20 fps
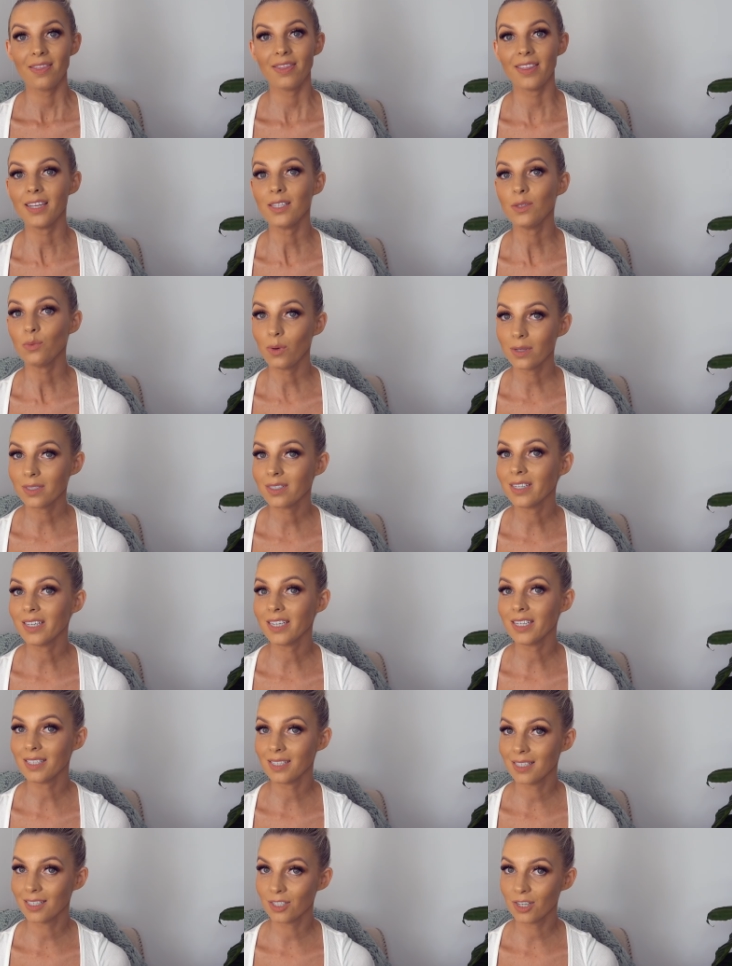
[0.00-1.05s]
This wasn't a
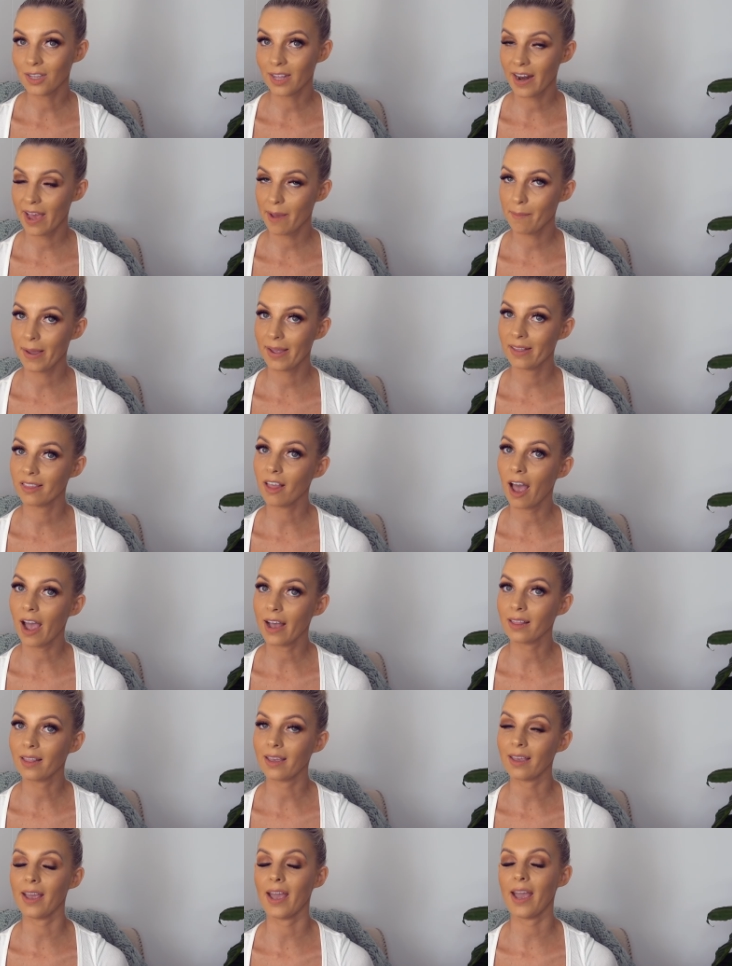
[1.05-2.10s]
decision that I made
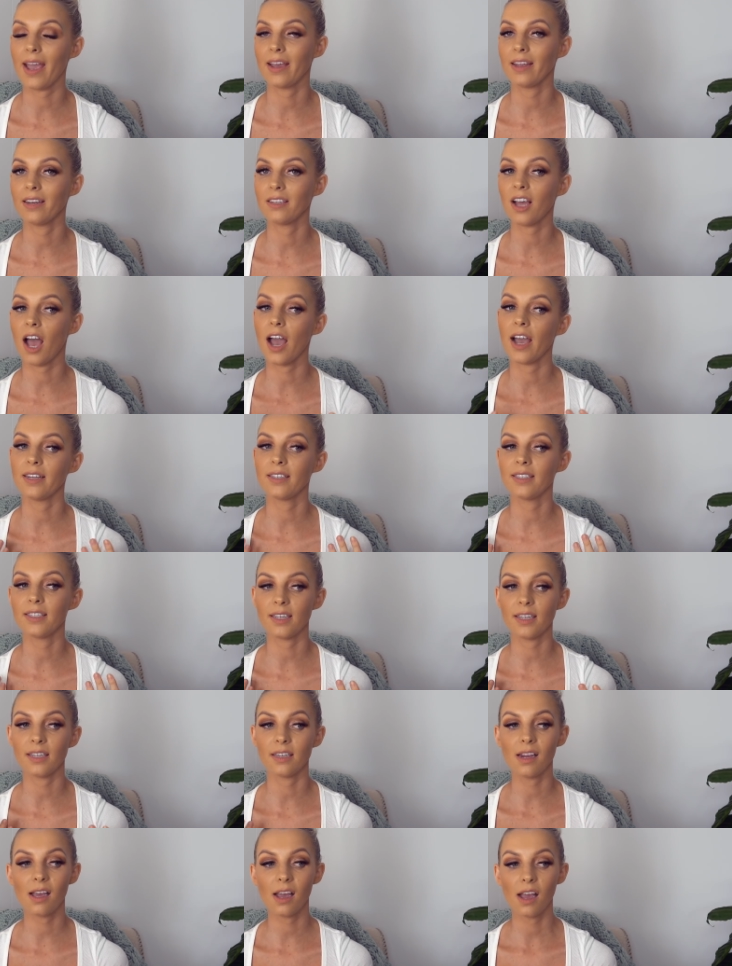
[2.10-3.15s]
lightly and I
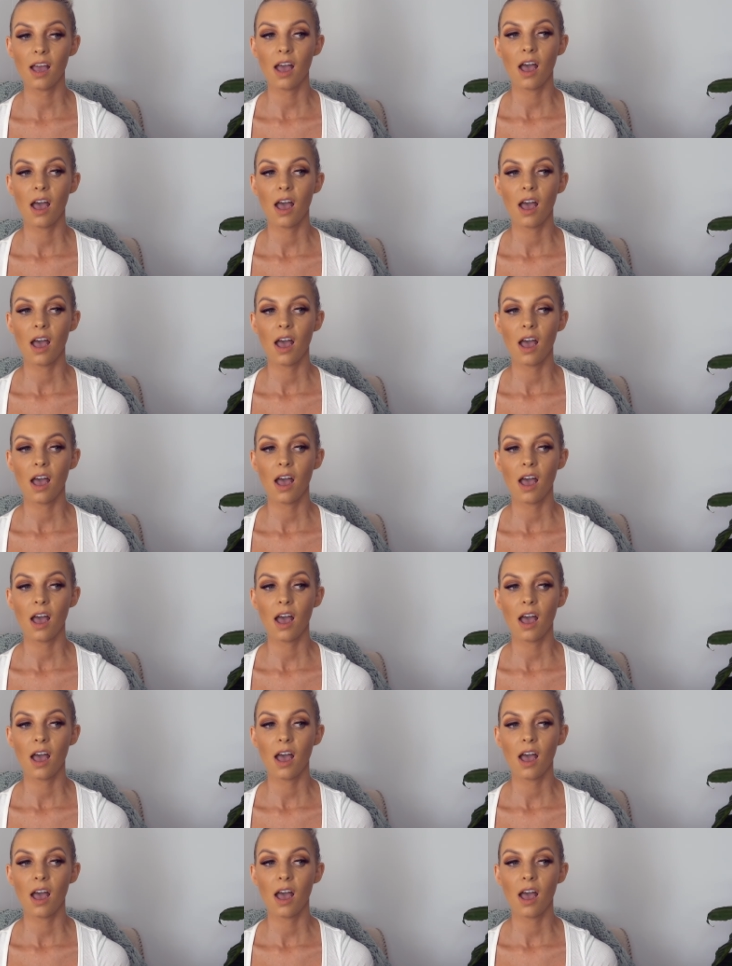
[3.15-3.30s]
did